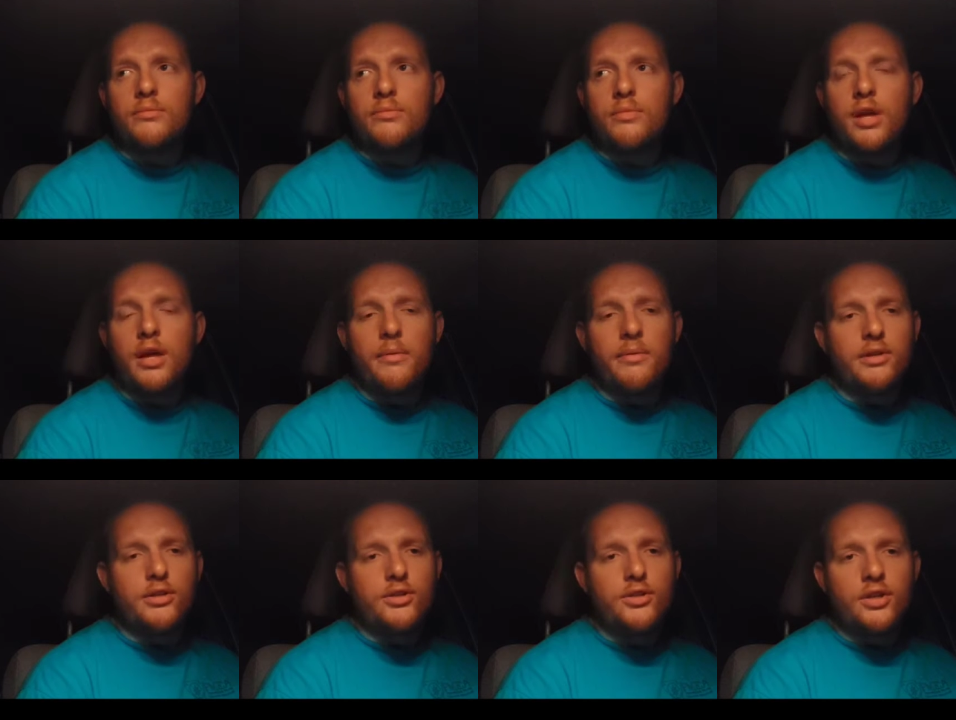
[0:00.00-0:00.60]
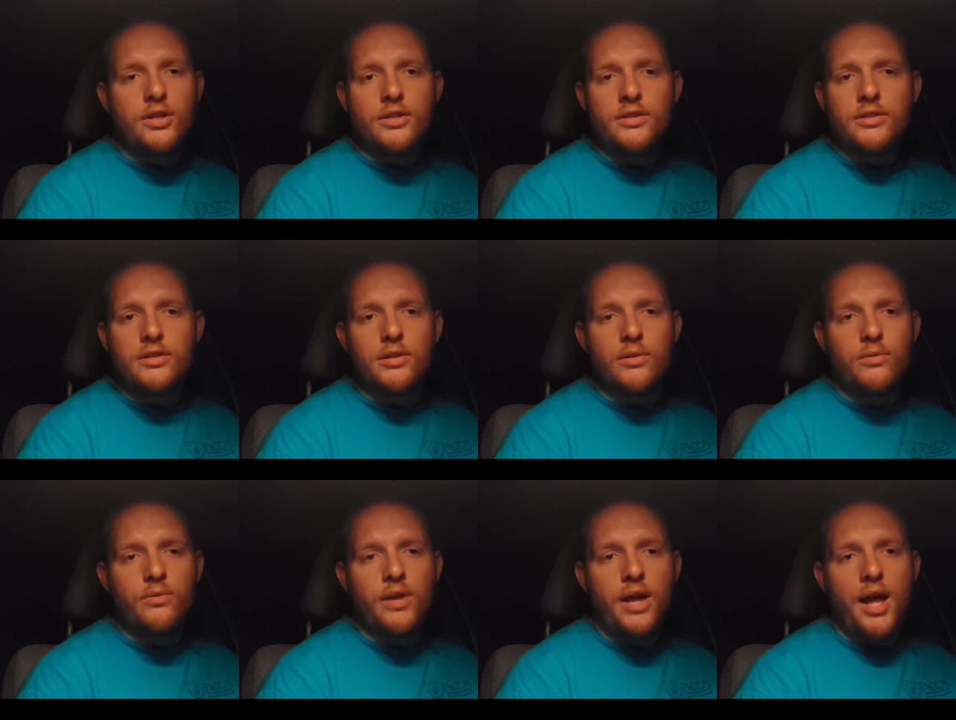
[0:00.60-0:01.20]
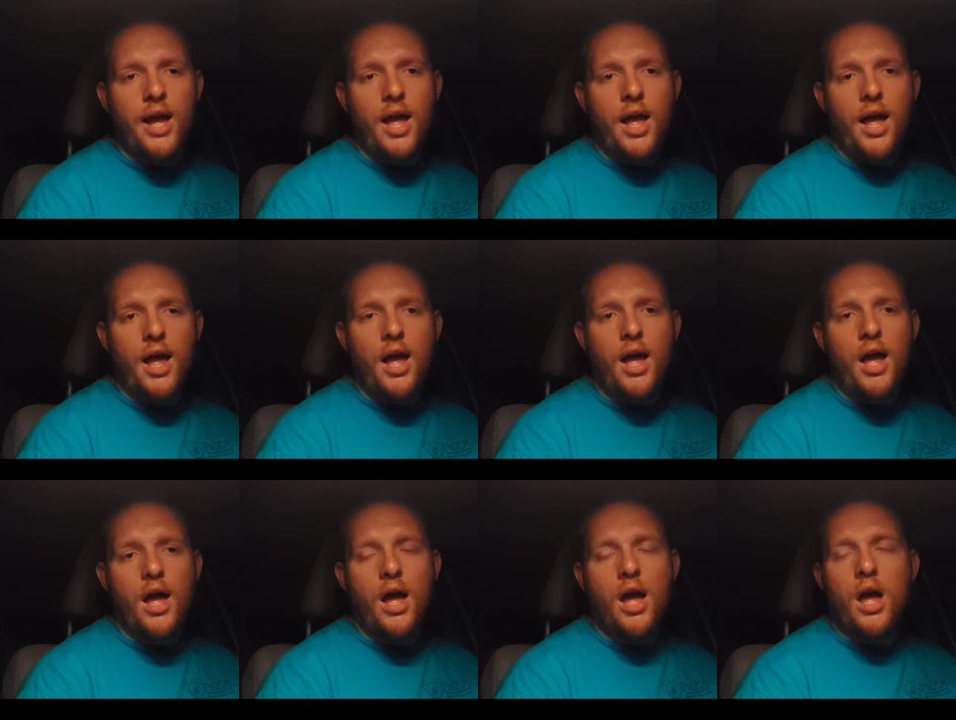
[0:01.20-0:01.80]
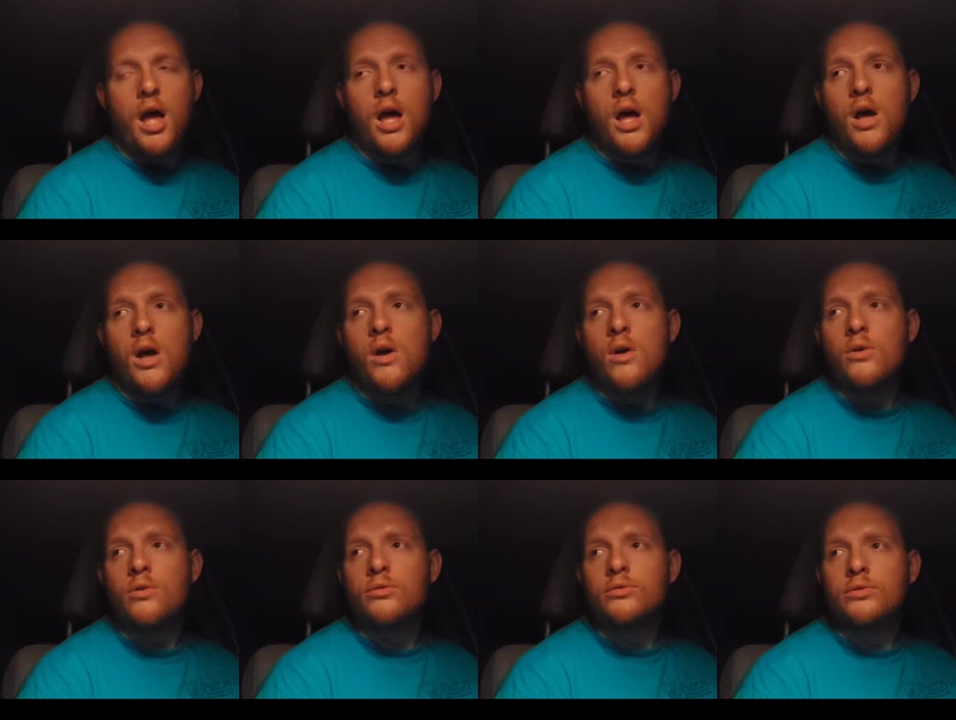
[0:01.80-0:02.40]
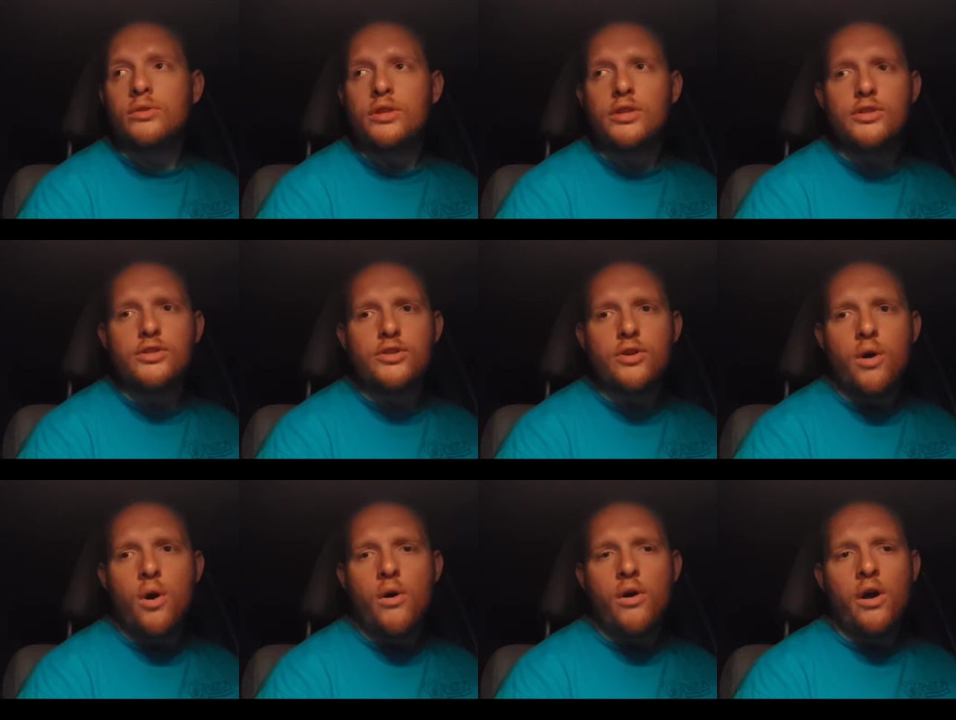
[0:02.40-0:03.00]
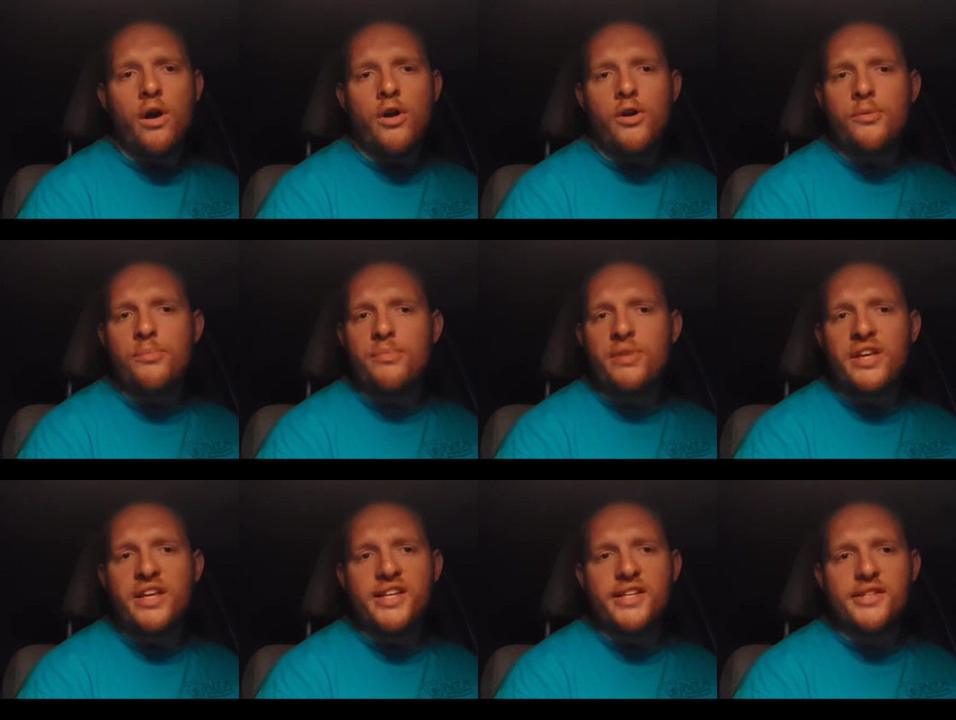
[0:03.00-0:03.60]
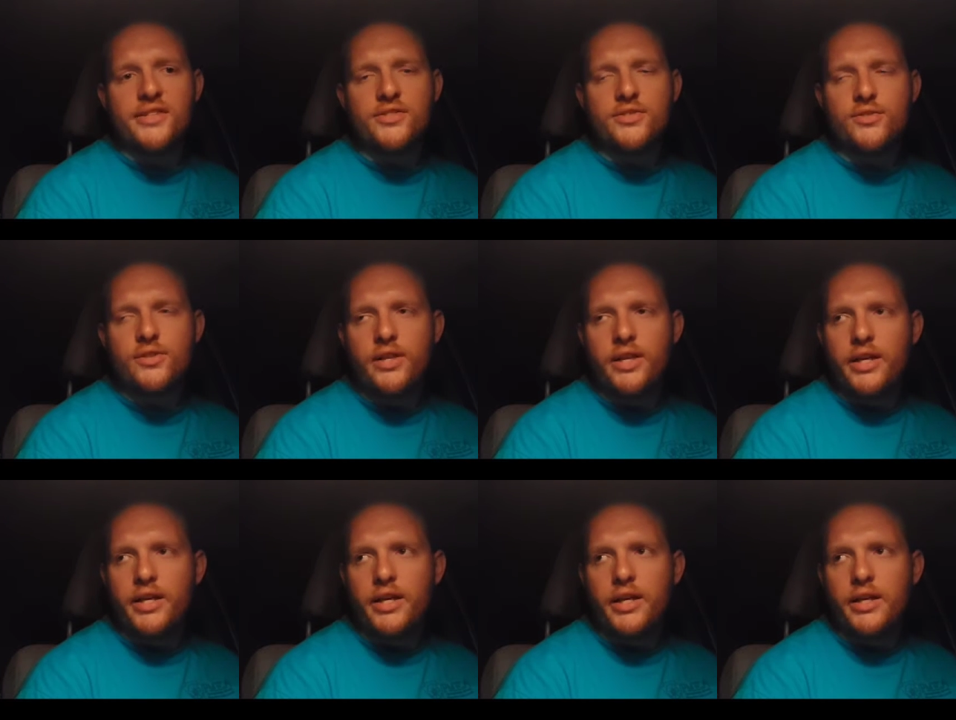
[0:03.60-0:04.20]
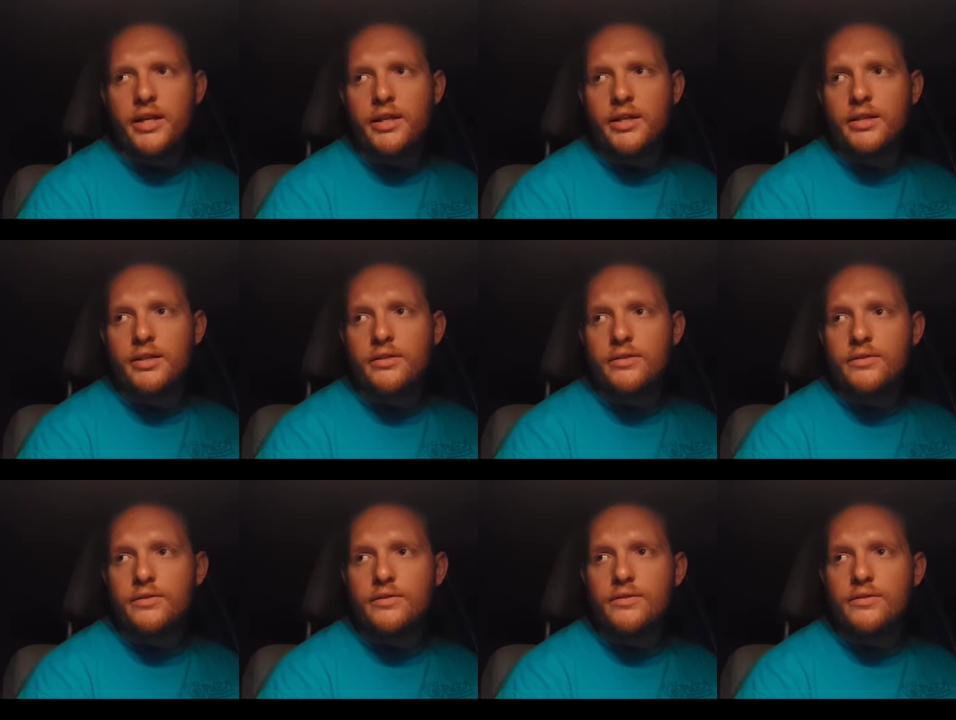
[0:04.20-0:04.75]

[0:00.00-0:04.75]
Baby, just slow down, cause you're gonna miss this.